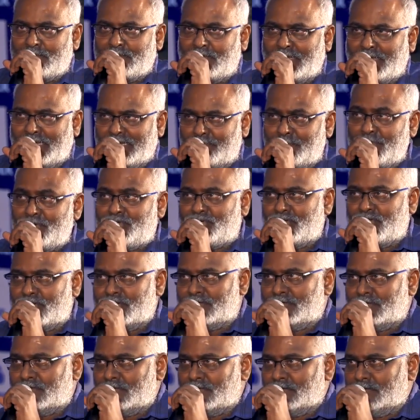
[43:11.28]
the
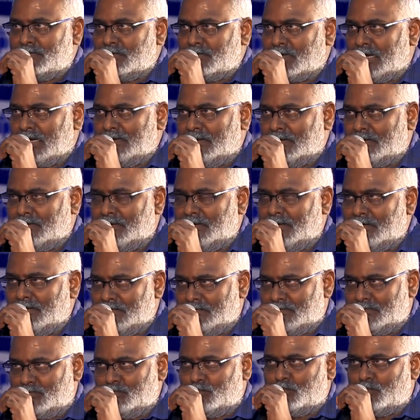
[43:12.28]
admissions to conduct
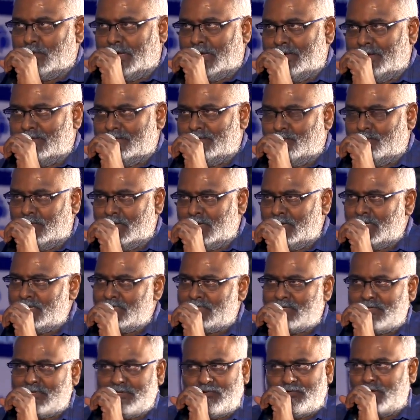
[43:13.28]
in two kinds. One
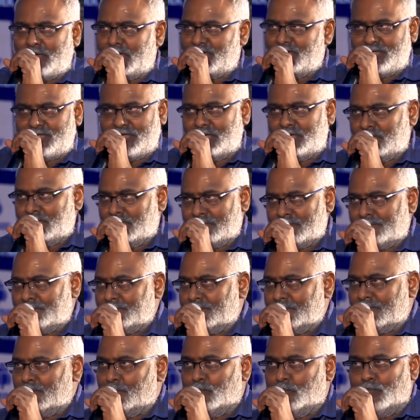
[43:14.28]
is donation,
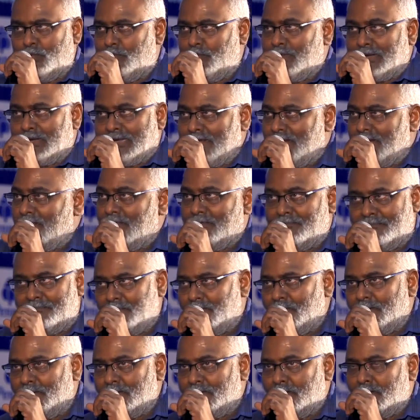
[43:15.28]
whoever can
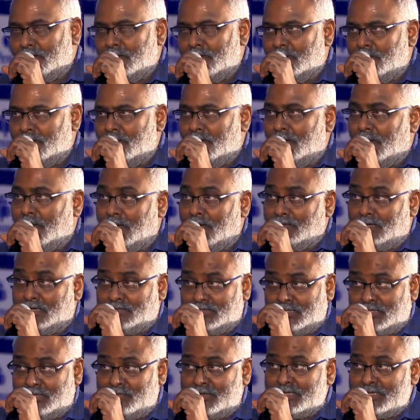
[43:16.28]
afford, and the
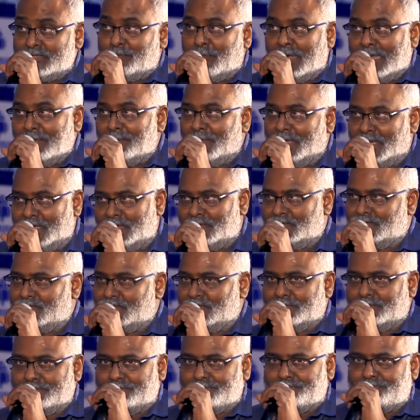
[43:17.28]
other one is by merit.